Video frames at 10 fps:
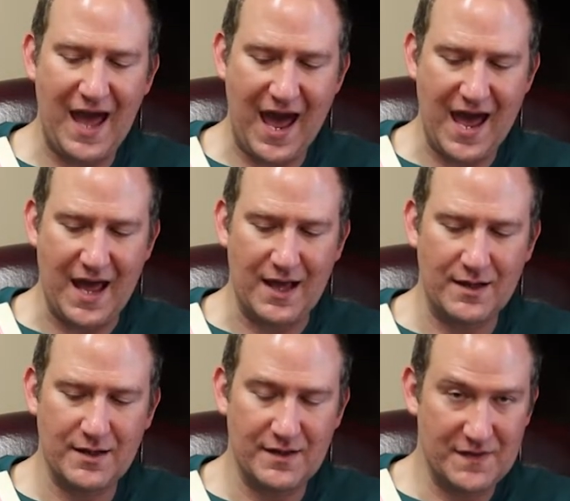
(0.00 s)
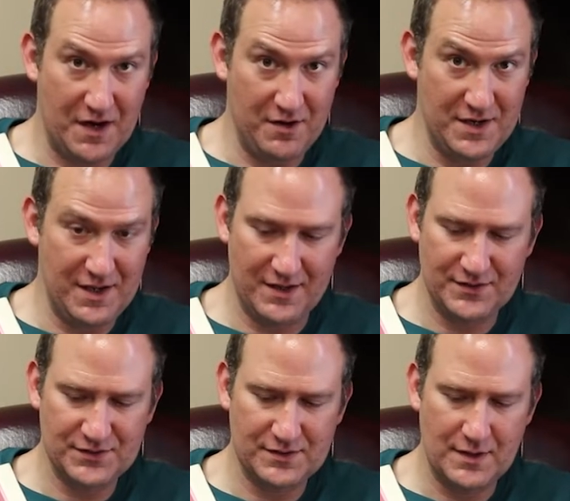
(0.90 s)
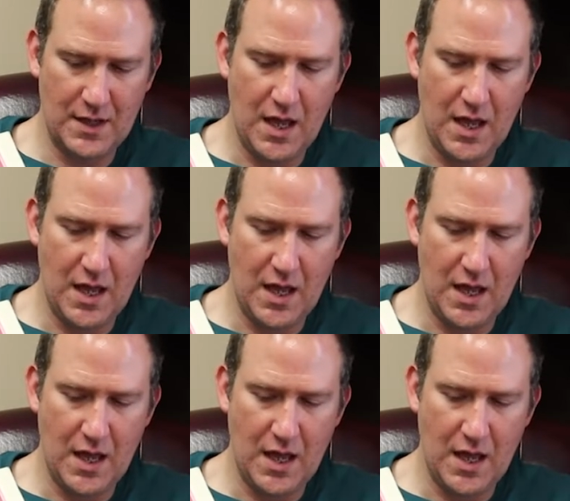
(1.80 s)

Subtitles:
had, there it is,